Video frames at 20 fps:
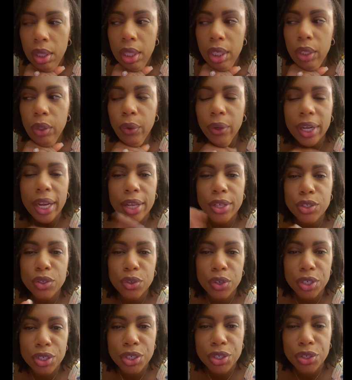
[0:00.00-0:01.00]
Lord, I
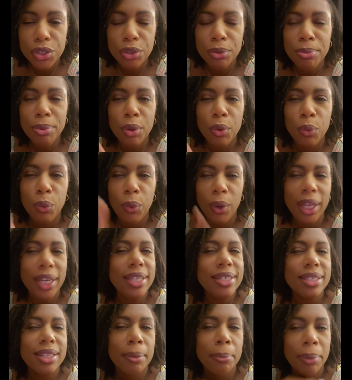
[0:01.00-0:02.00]
trust you, but what
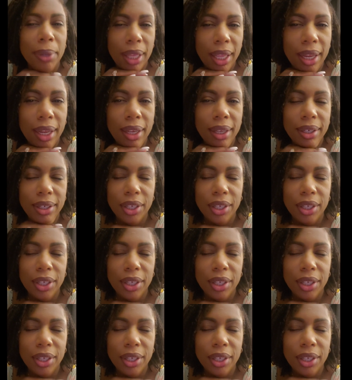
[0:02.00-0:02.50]
is the plan,